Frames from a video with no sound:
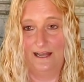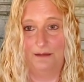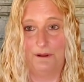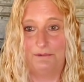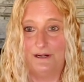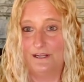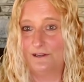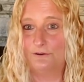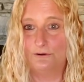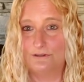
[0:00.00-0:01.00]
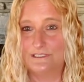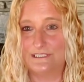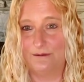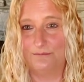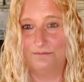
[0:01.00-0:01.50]
I'm going to include
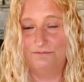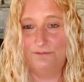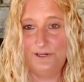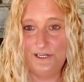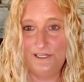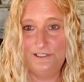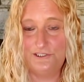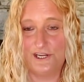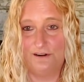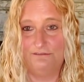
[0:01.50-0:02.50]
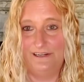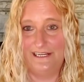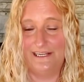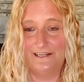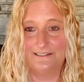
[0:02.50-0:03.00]
some footage and
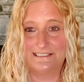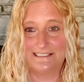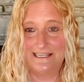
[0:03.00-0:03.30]
videos.